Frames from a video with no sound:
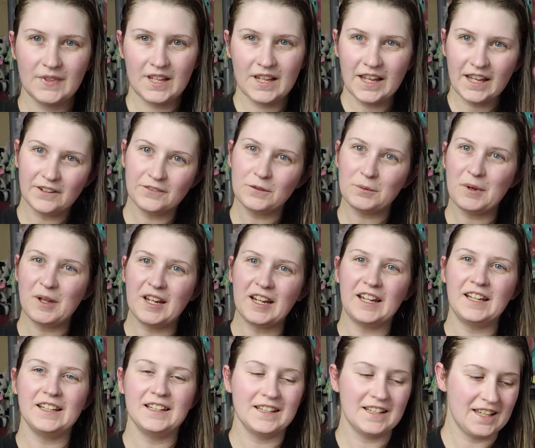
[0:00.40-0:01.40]
Hey
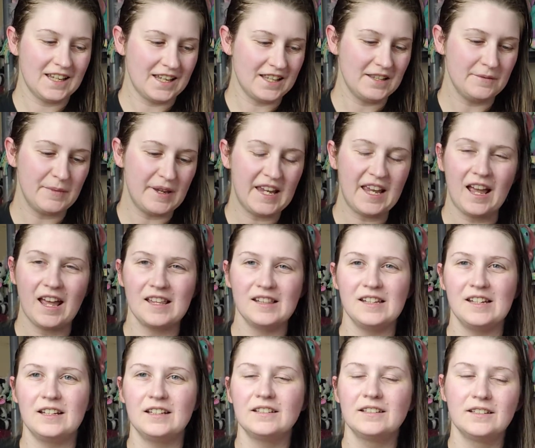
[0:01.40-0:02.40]
everybody, it's me
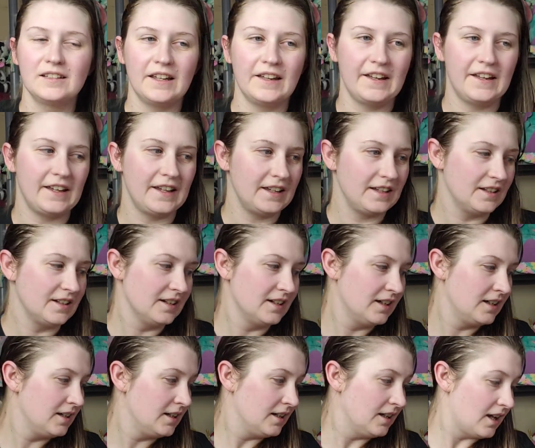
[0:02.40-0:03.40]
Gayla, and
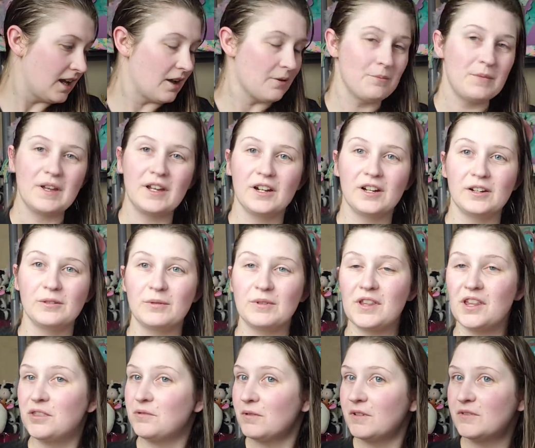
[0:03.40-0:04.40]
I'm here with a
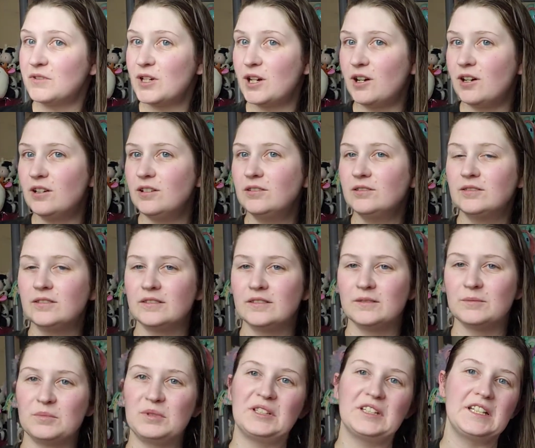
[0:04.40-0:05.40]
thrift haul.
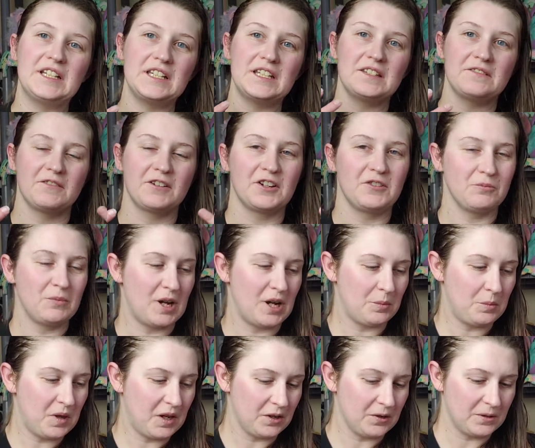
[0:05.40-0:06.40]
Please forgive my
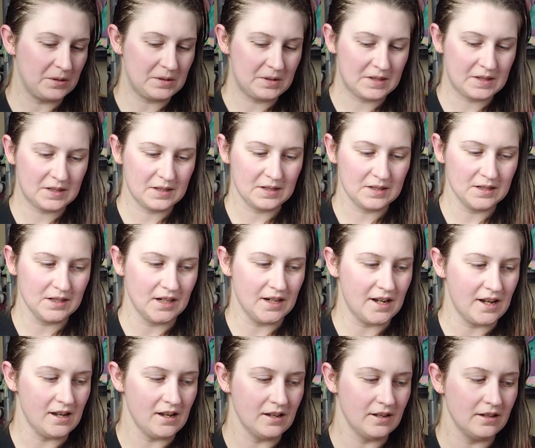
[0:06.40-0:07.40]
appearance.
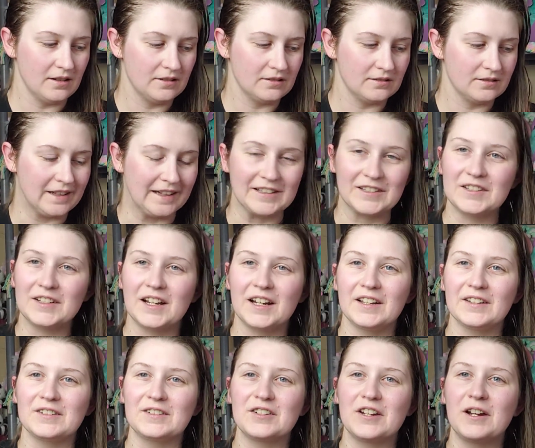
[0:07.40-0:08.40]
I just got out
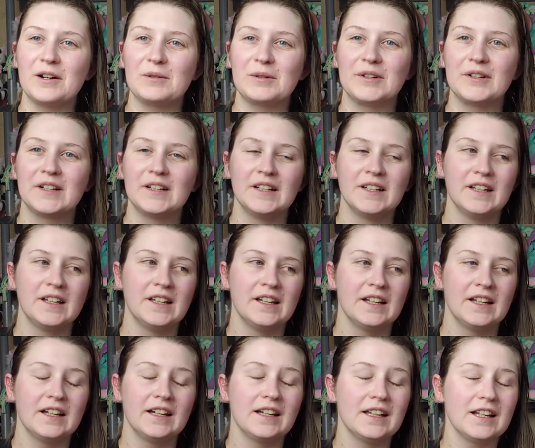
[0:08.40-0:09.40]
of the shower.
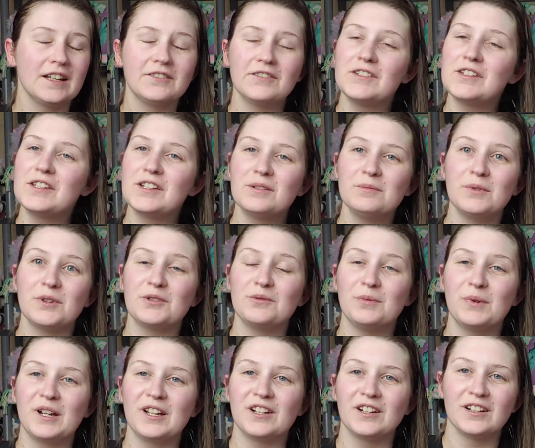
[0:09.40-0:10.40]
I feel so much
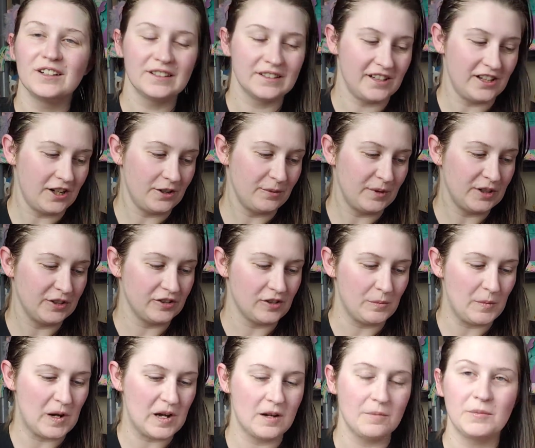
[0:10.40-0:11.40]
better. You know, when you're a
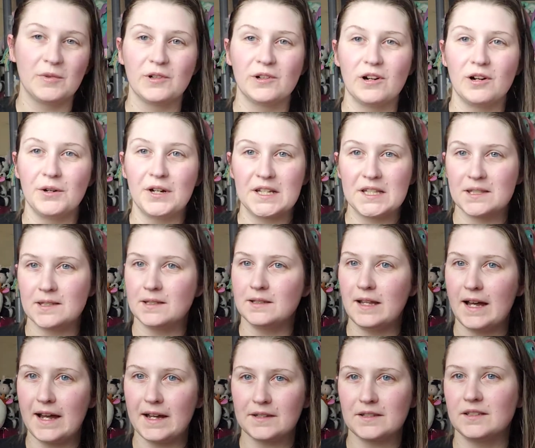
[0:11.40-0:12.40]
mom, you're always the
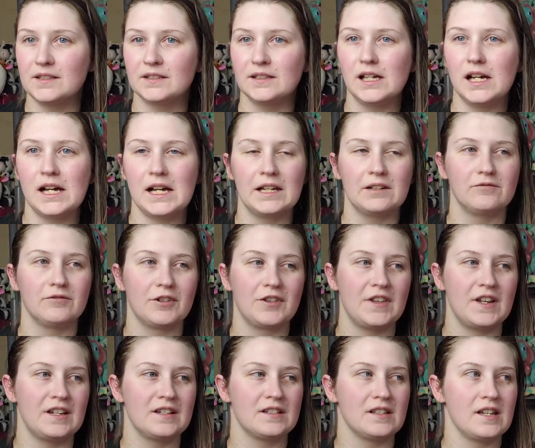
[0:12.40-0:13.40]
last in line for
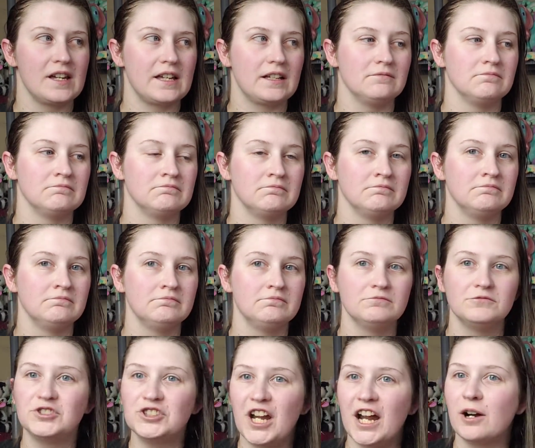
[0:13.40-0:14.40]
things like
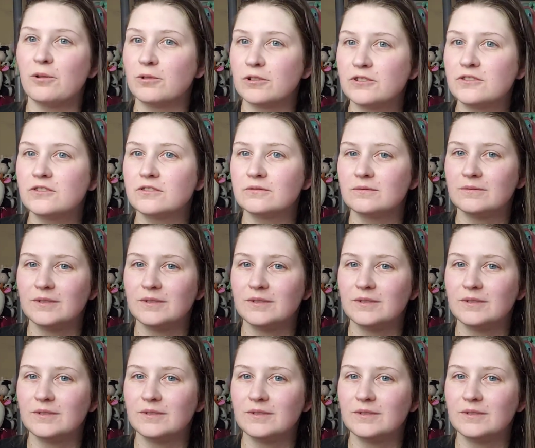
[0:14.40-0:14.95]
showers.